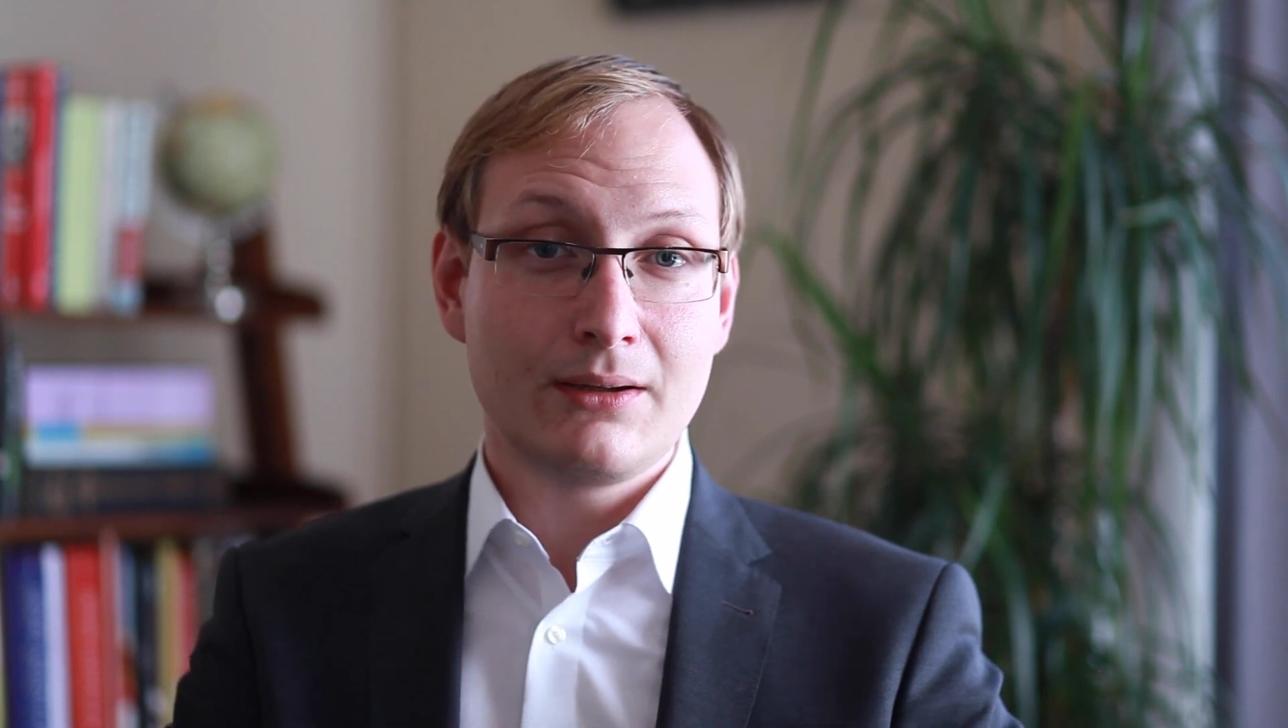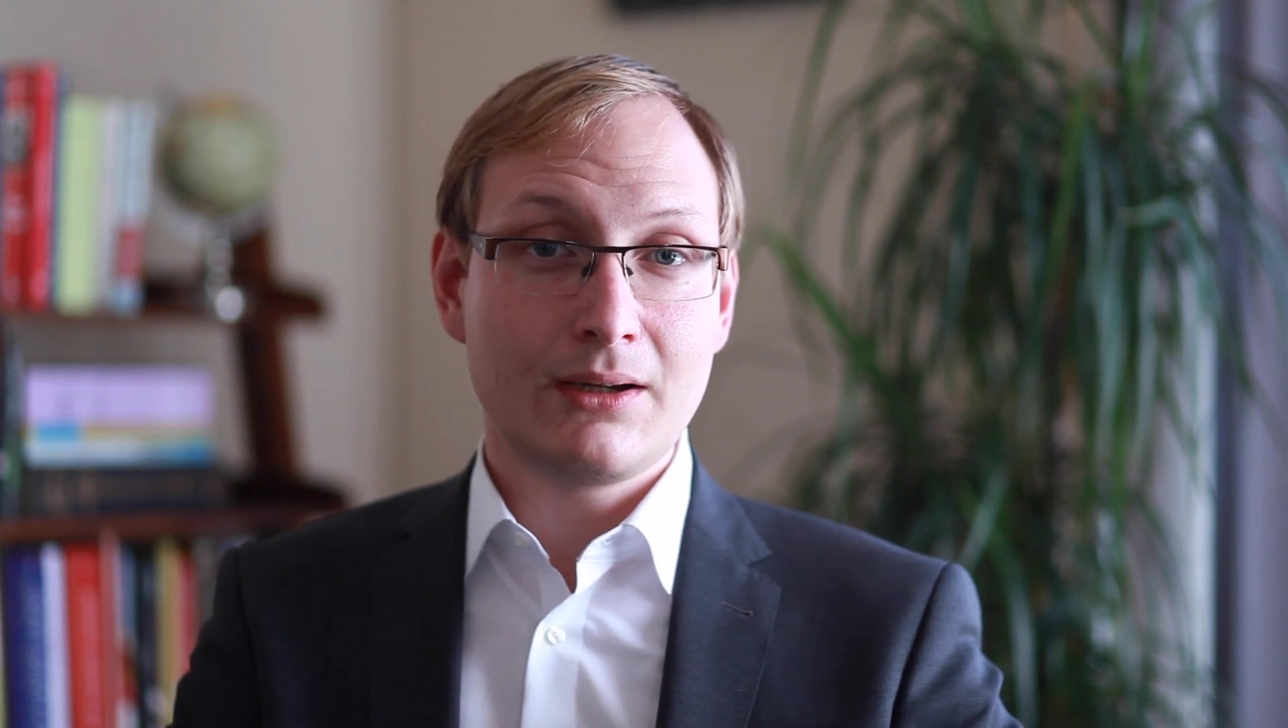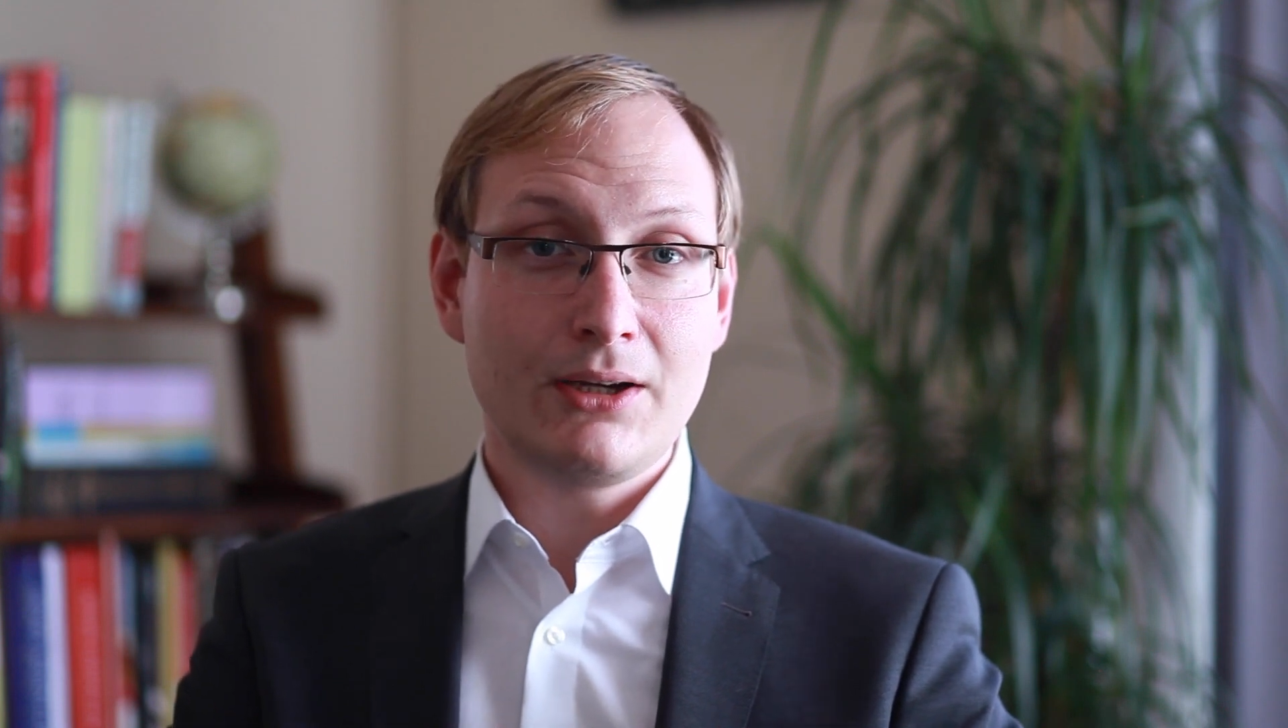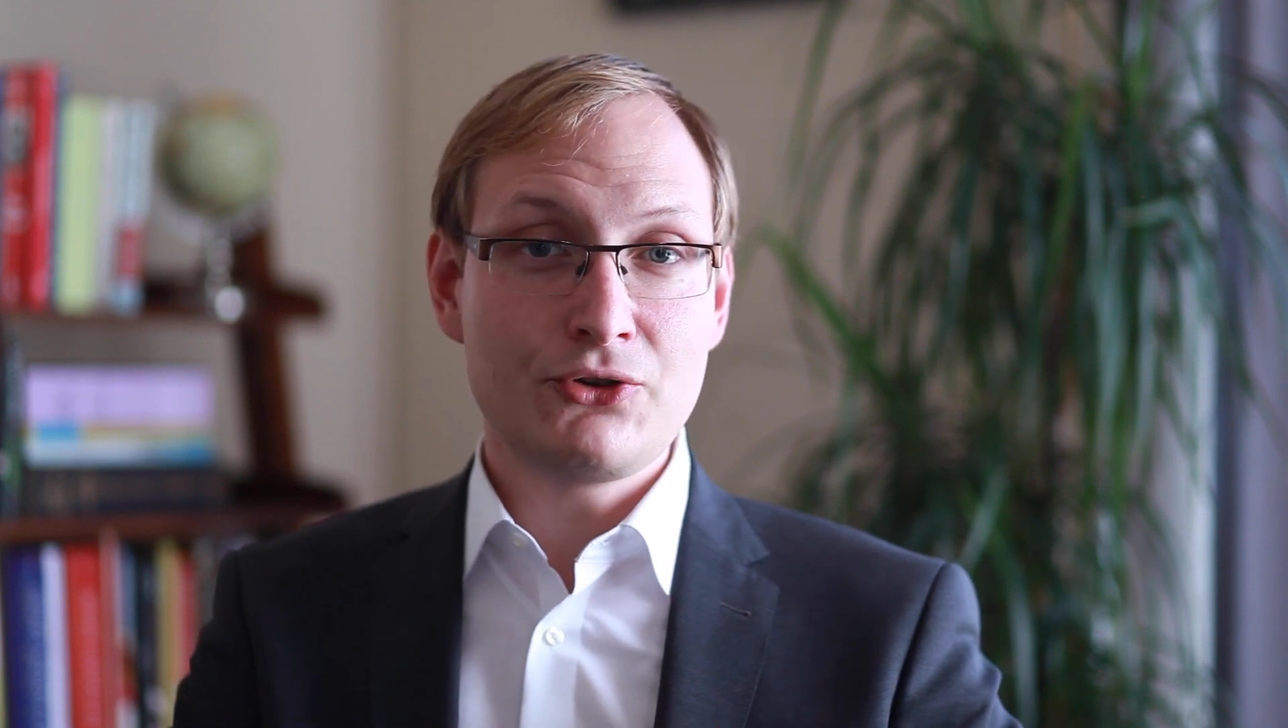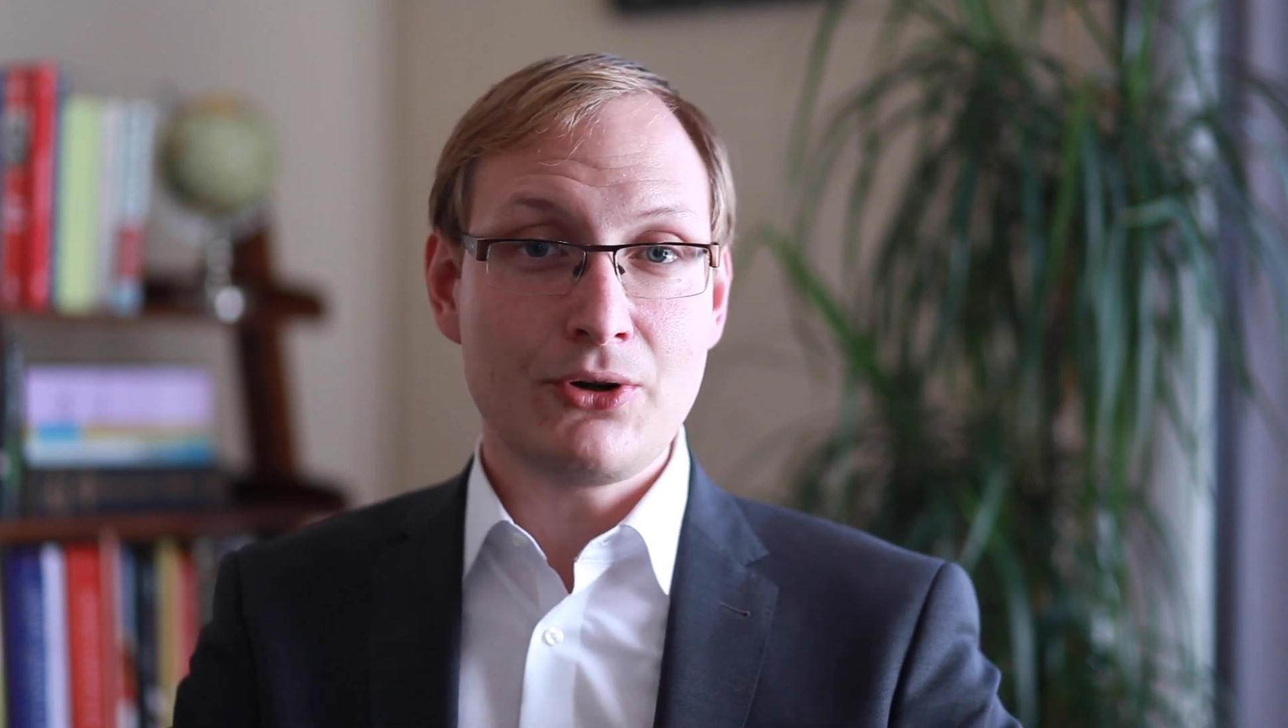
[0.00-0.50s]

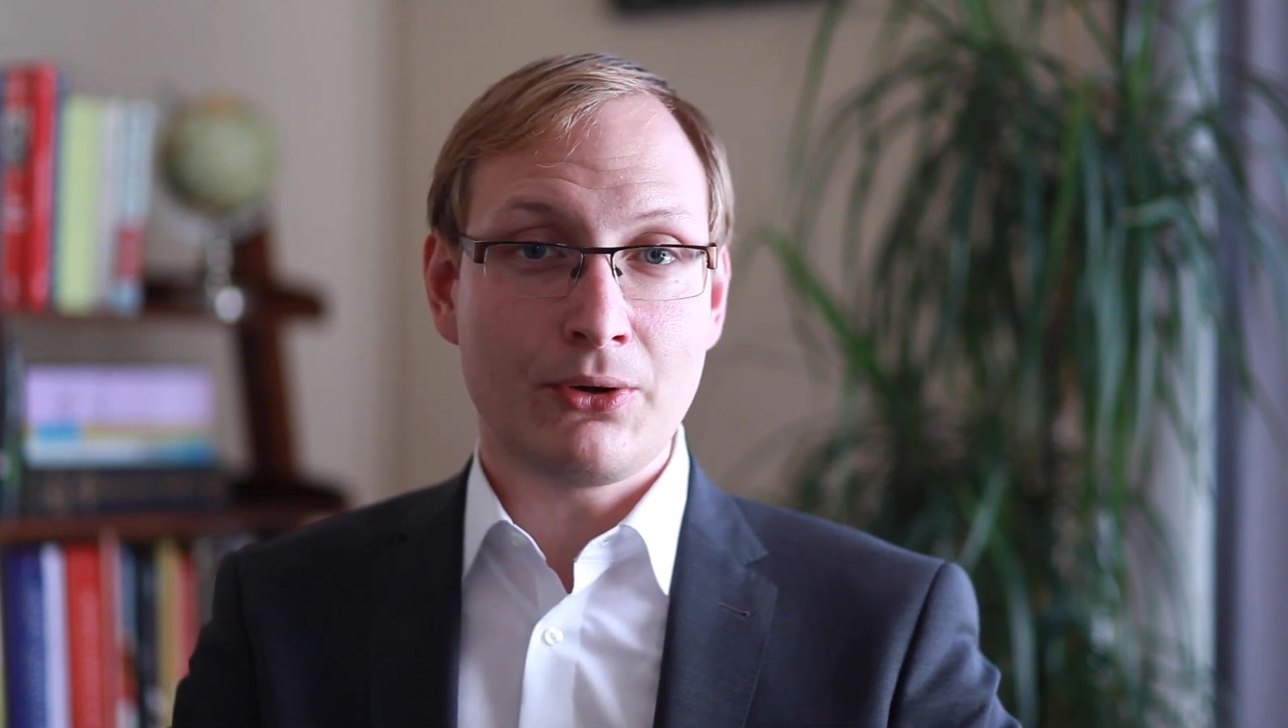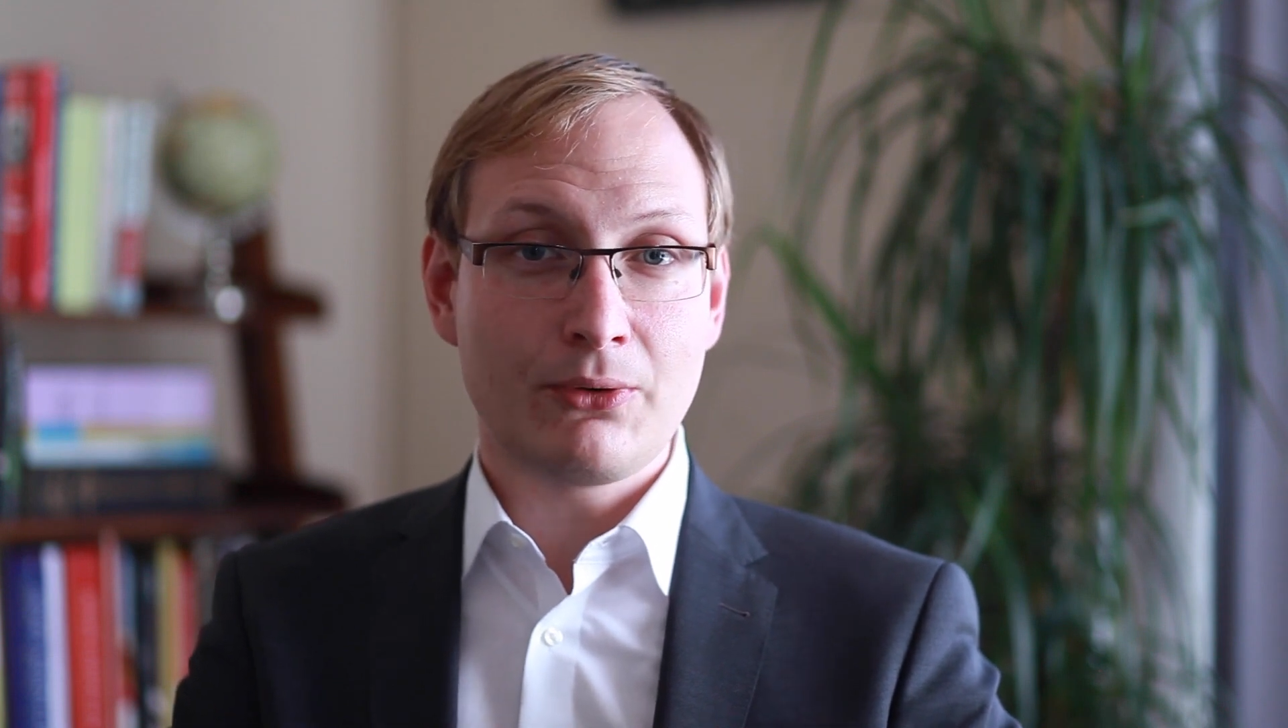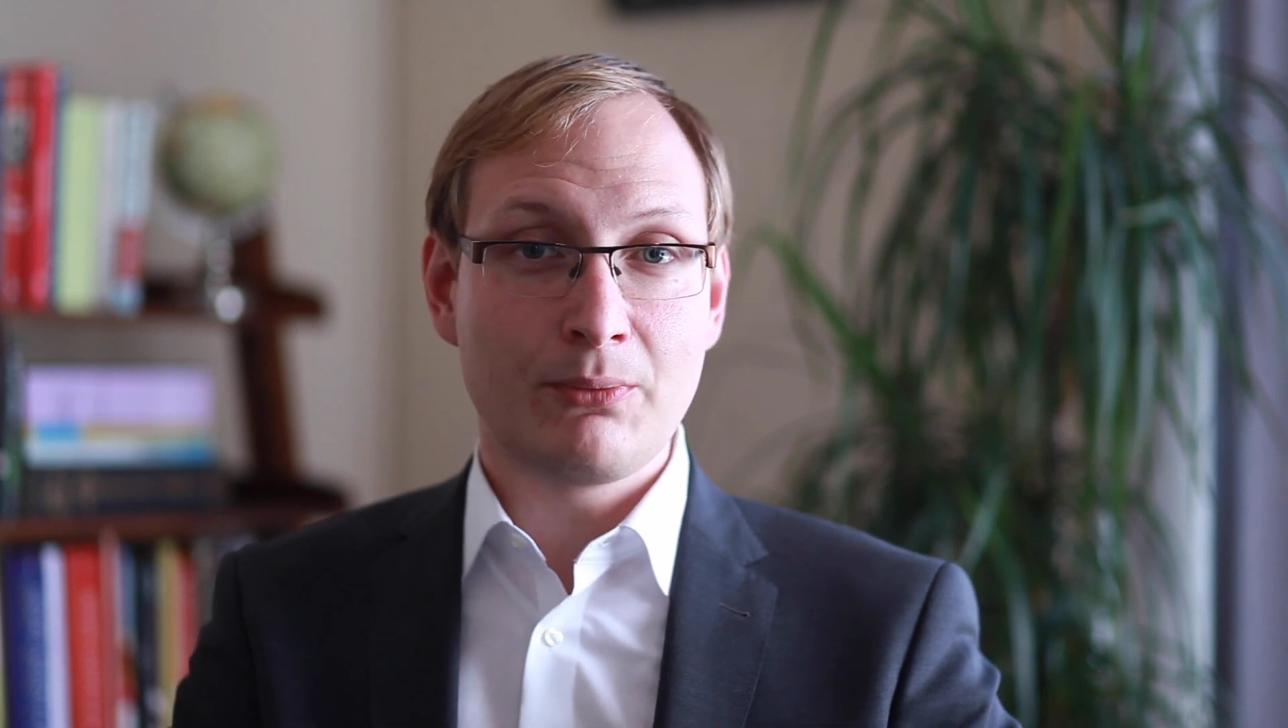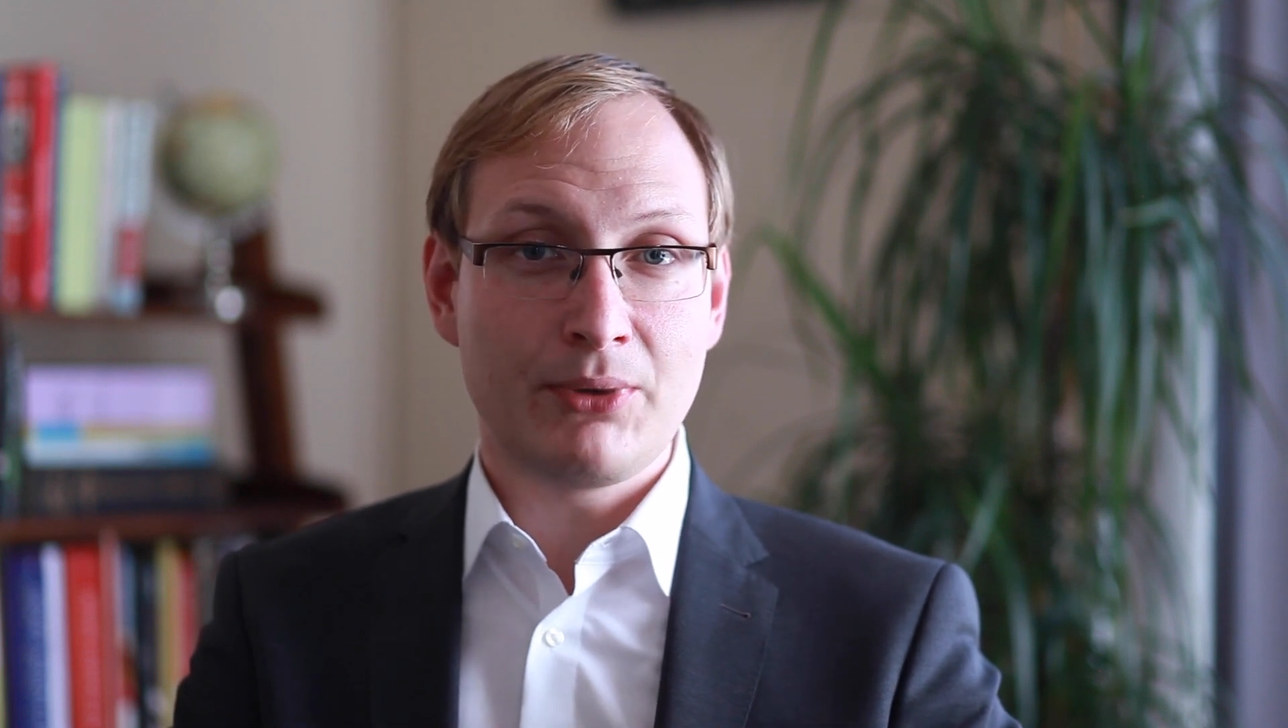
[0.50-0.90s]
I joke,